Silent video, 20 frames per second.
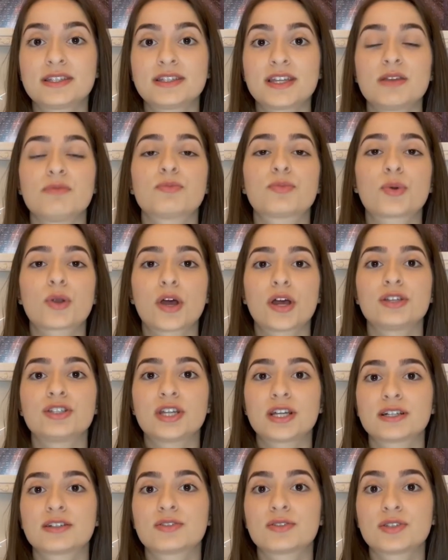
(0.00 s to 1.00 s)
same
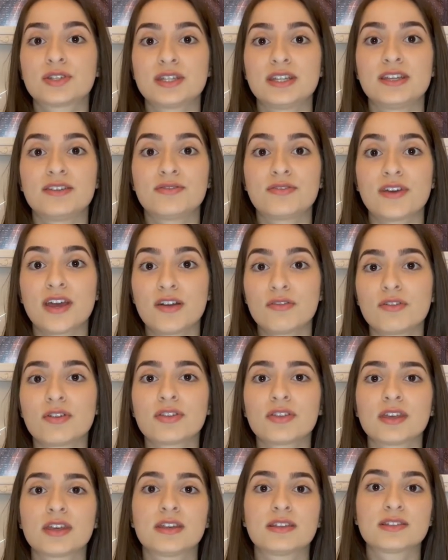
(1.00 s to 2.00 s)
project to see if
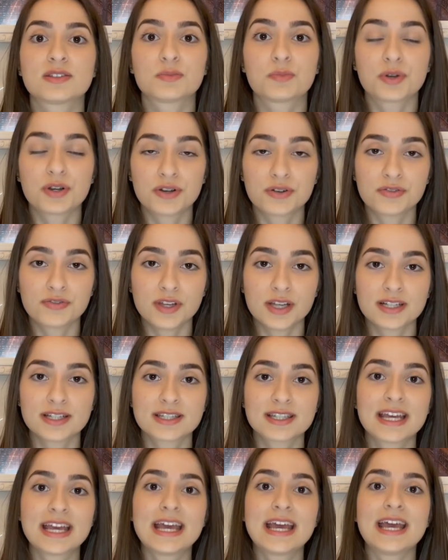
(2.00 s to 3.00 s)
everything is
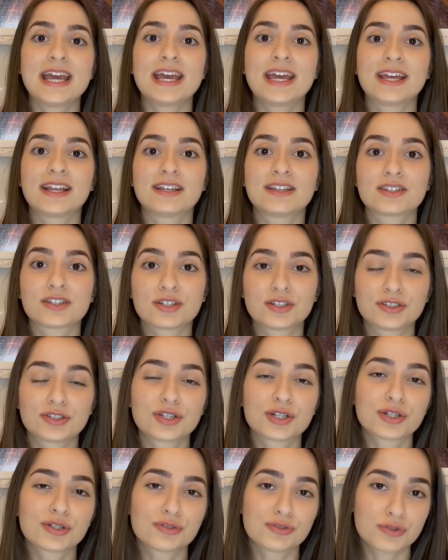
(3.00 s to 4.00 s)
perfect and
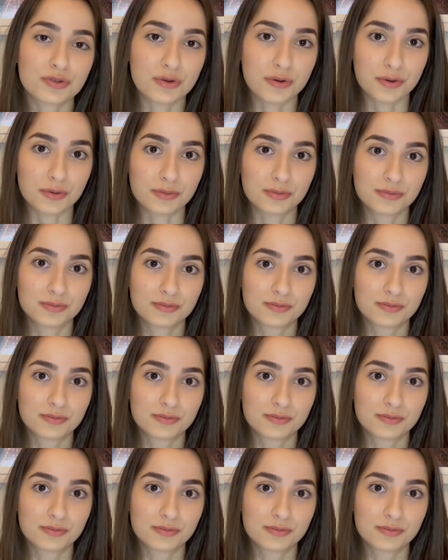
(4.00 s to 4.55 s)
under control.